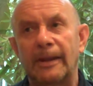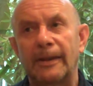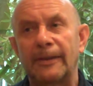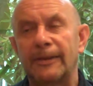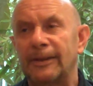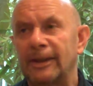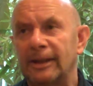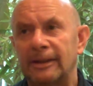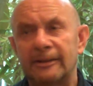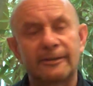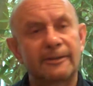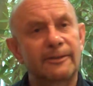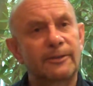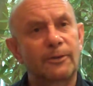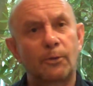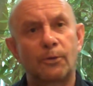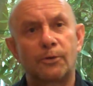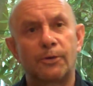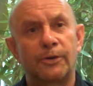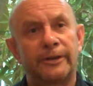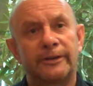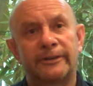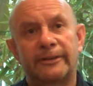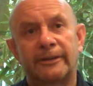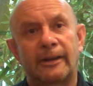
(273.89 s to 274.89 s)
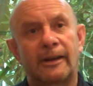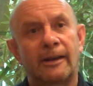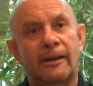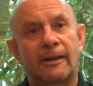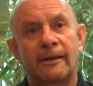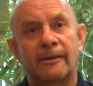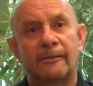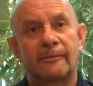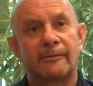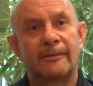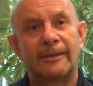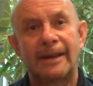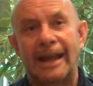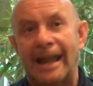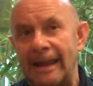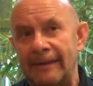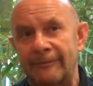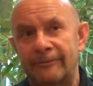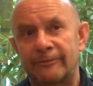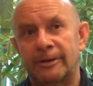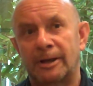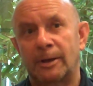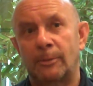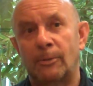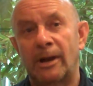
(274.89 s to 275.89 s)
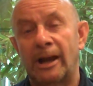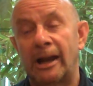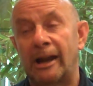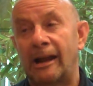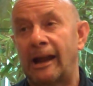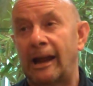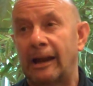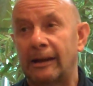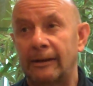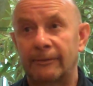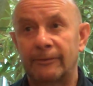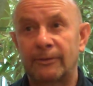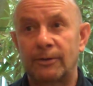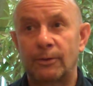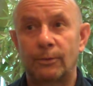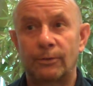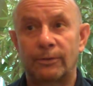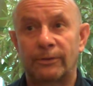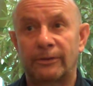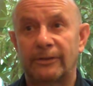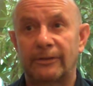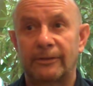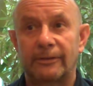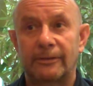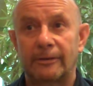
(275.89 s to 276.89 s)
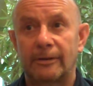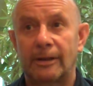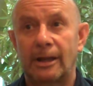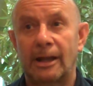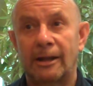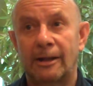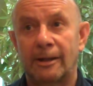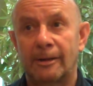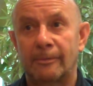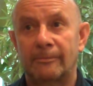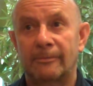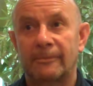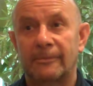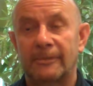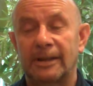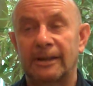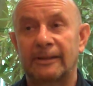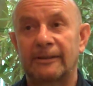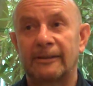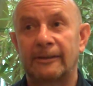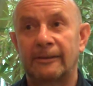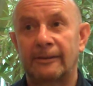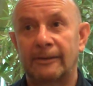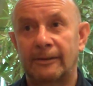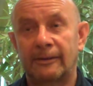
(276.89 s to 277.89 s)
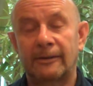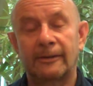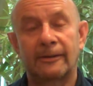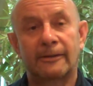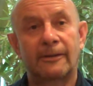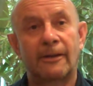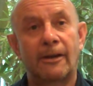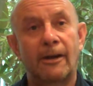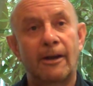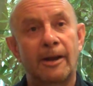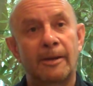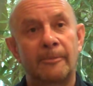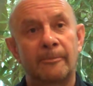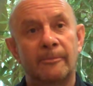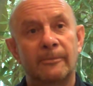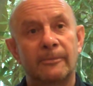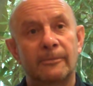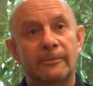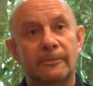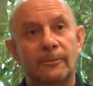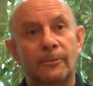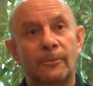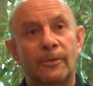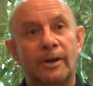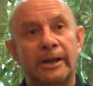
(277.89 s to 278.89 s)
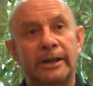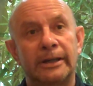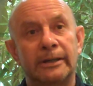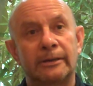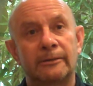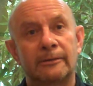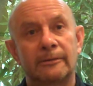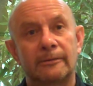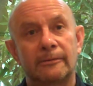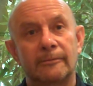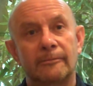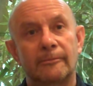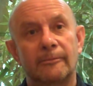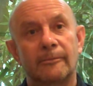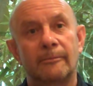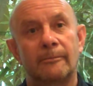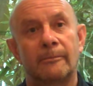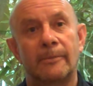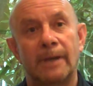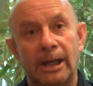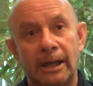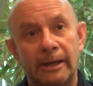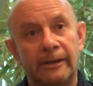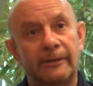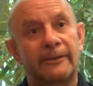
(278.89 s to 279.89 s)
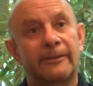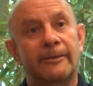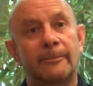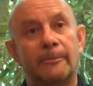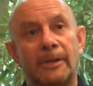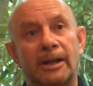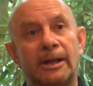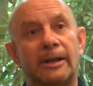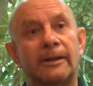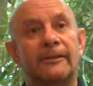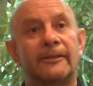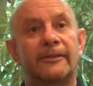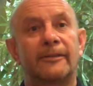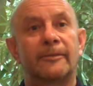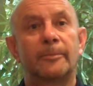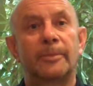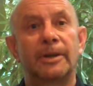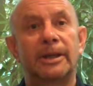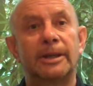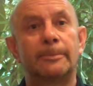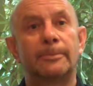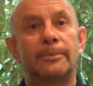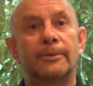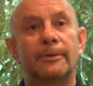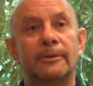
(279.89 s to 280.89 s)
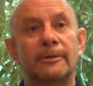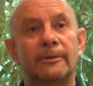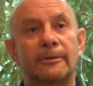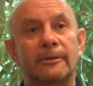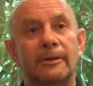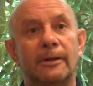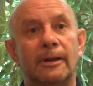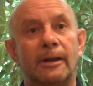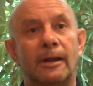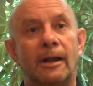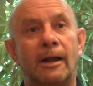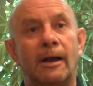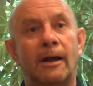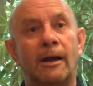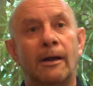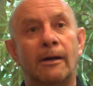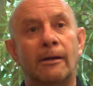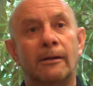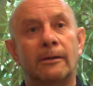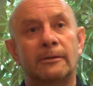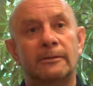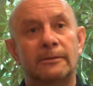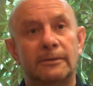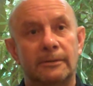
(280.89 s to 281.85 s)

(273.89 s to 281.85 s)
these stories are everywhere, and of course this is at a time when millions and millions of people are